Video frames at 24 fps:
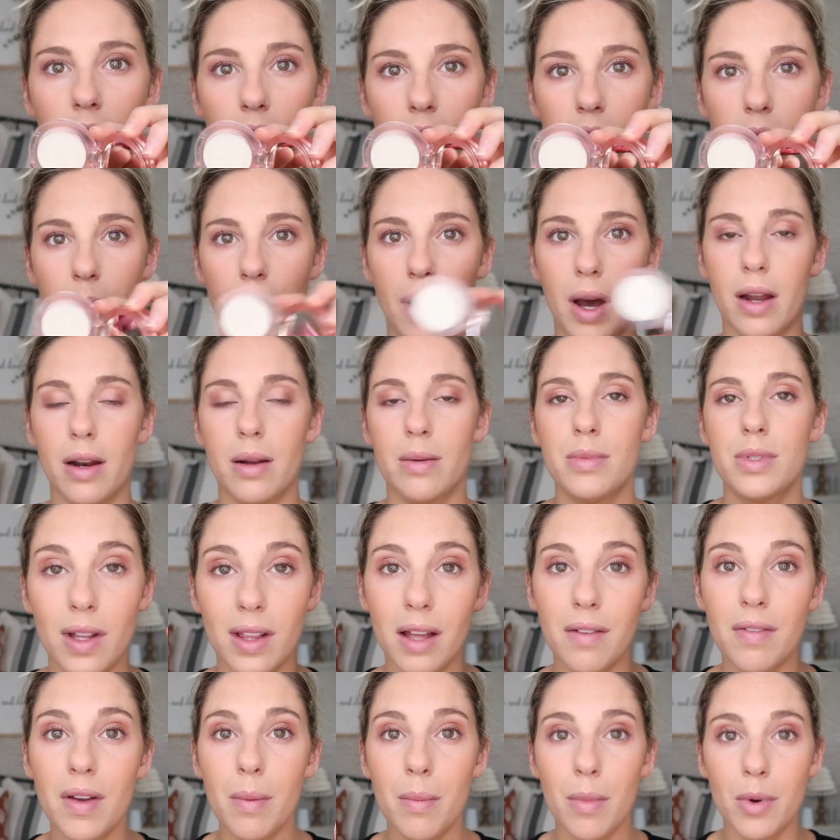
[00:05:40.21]
on the bottom. I
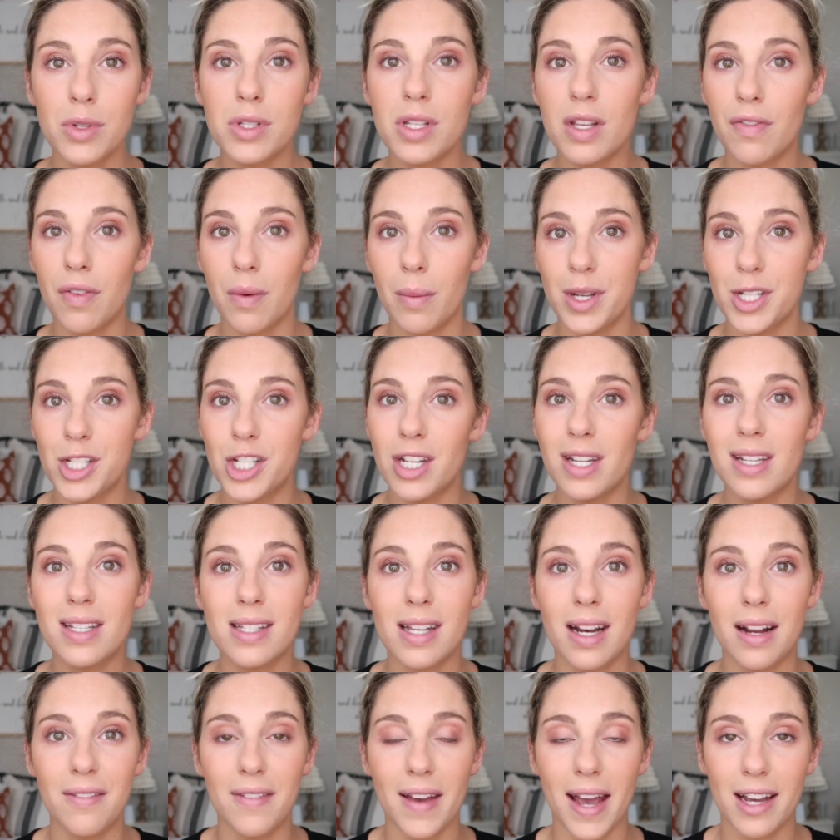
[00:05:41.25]
love it mostly for my
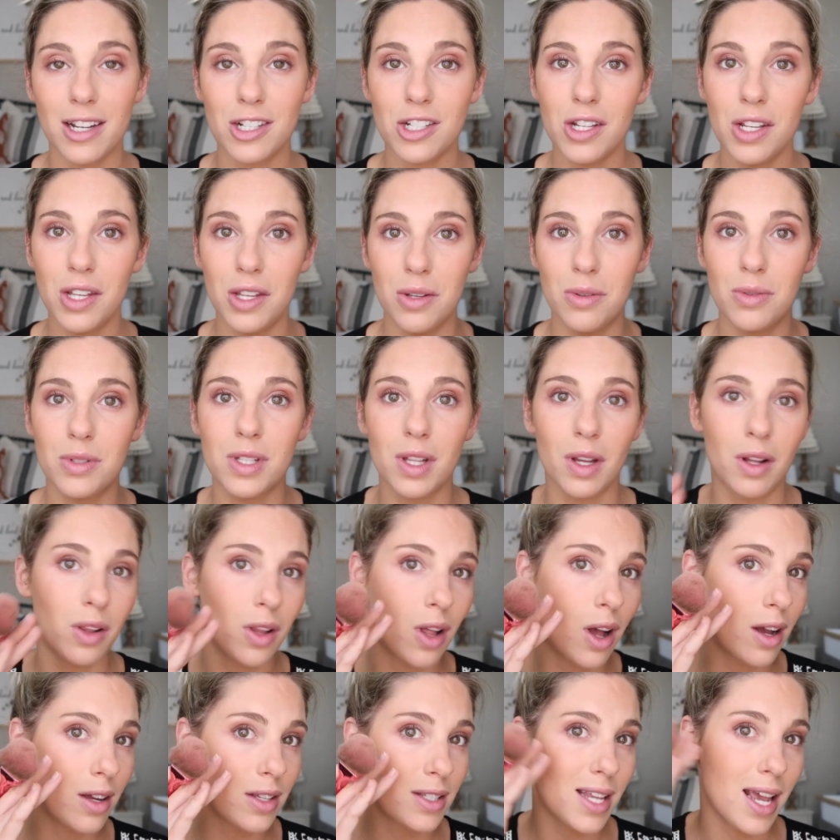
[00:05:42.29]
cheeks, and I've actually used the
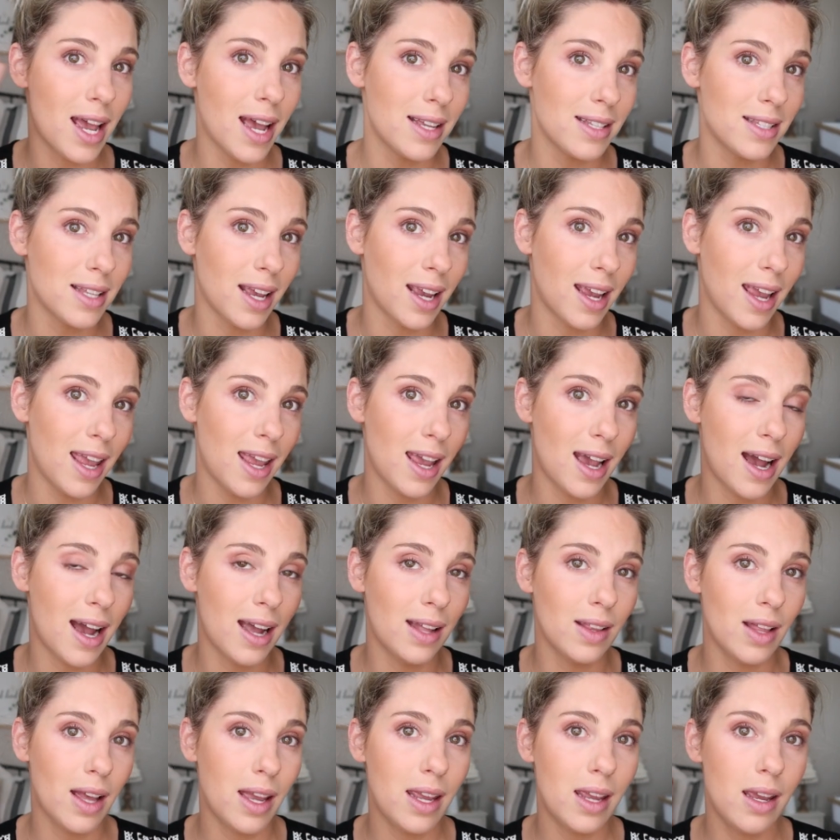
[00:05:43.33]
gloss as like a
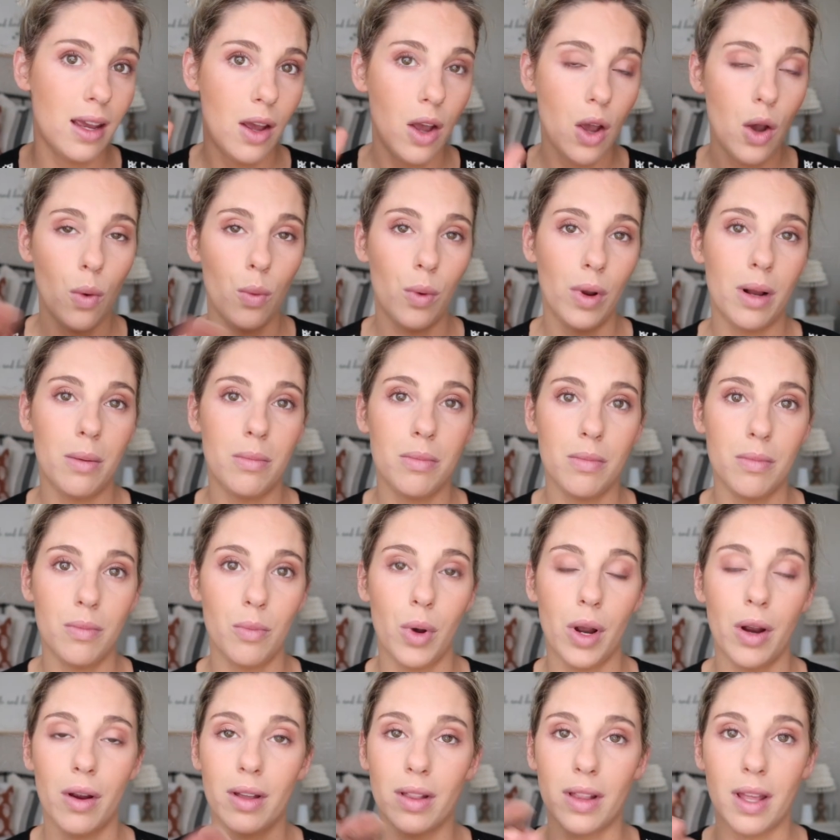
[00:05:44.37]
highlight when I'm
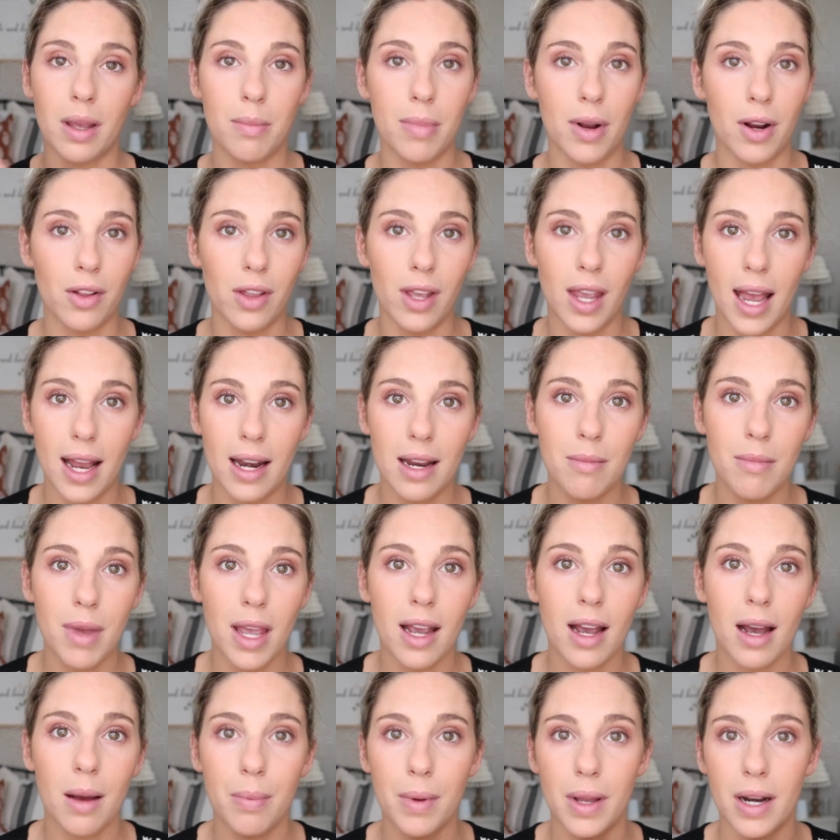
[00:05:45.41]
wearing like barely any
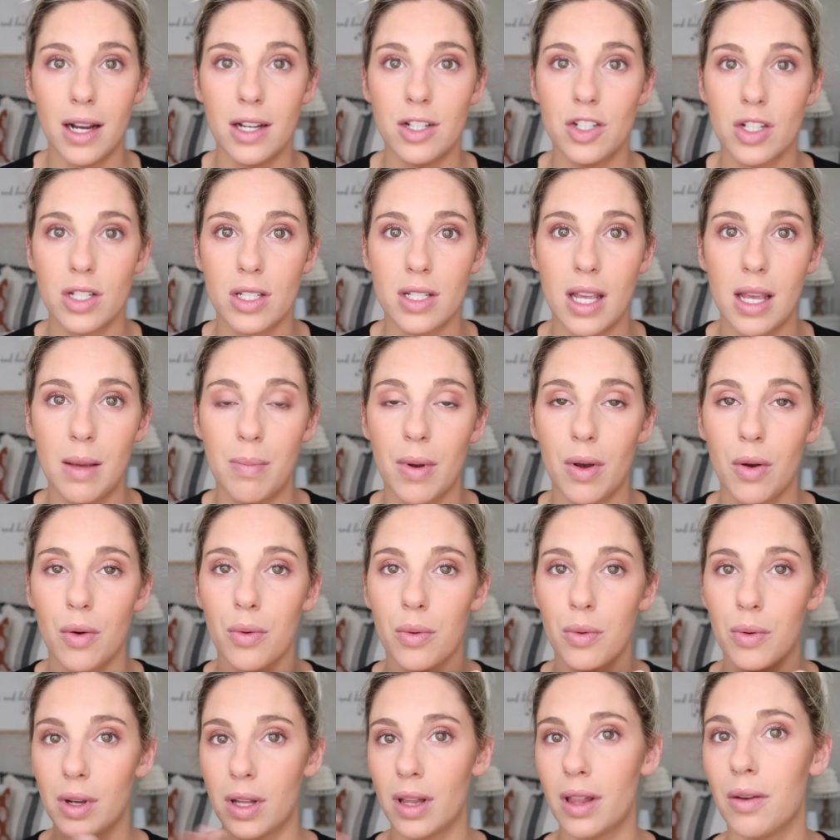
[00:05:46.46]
makeup, and I just keep it
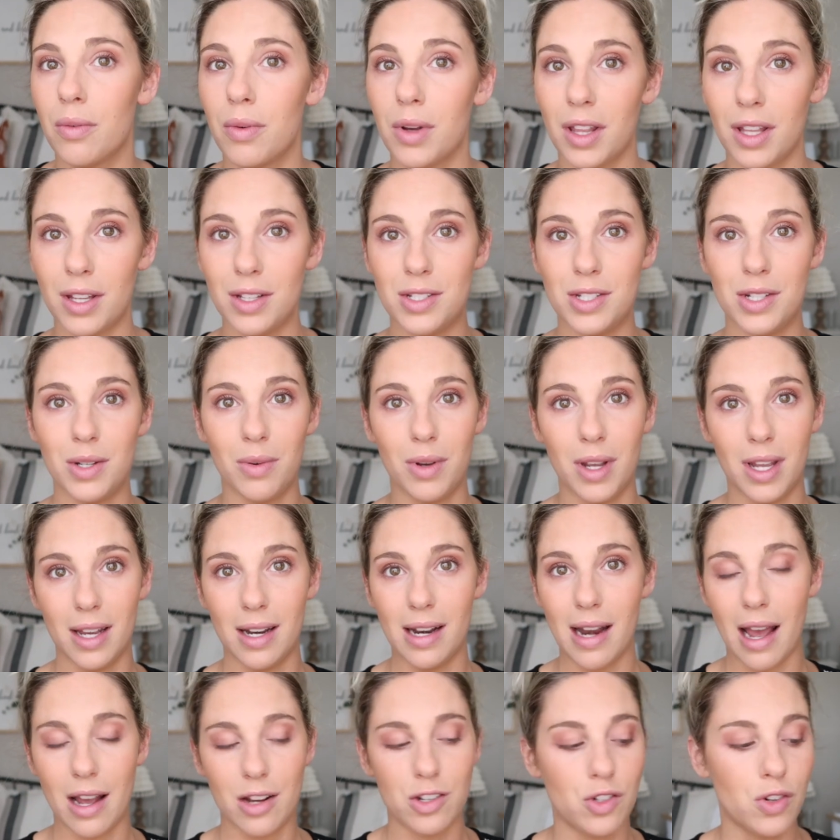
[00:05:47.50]
really, really dewy
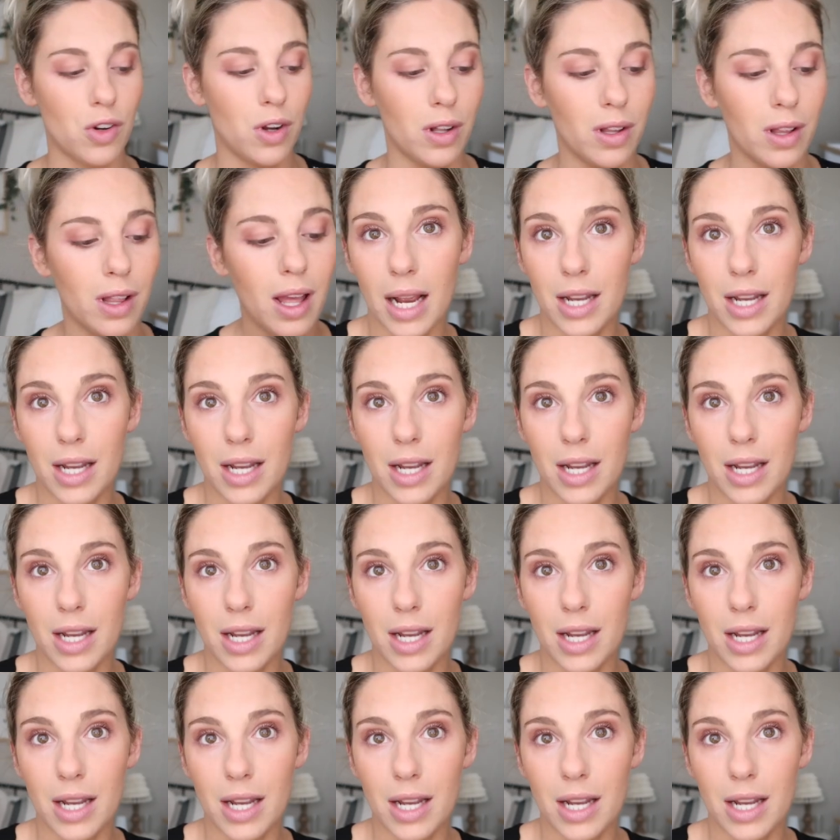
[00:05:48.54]
and natural.